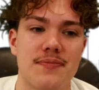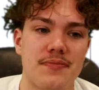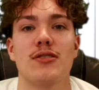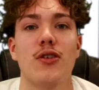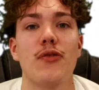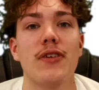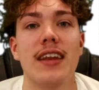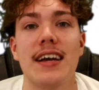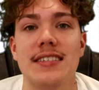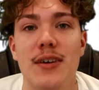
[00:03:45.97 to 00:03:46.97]
So hopefully
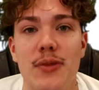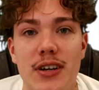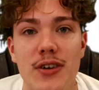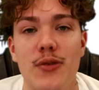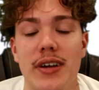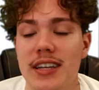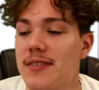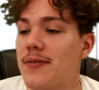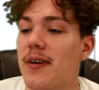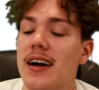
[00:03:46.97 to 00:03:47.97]
next time we go, we can
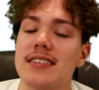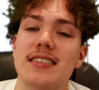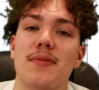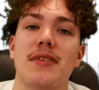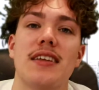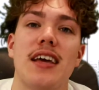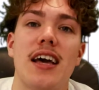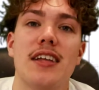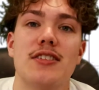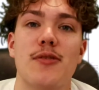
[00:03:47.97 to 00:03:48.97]
find something
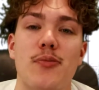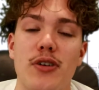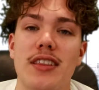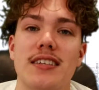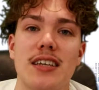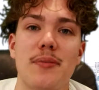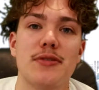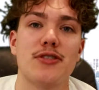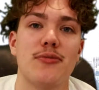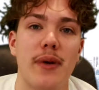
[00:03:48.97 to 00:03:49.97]
to bring this
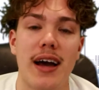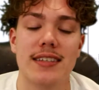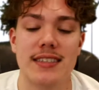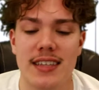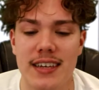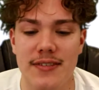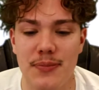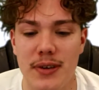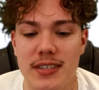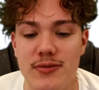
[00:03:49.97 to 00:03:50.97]
episode back to life
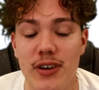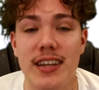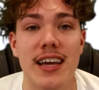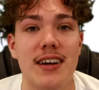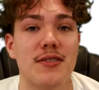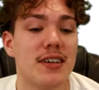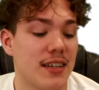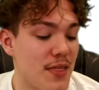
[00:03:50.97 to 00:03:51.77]
because right now,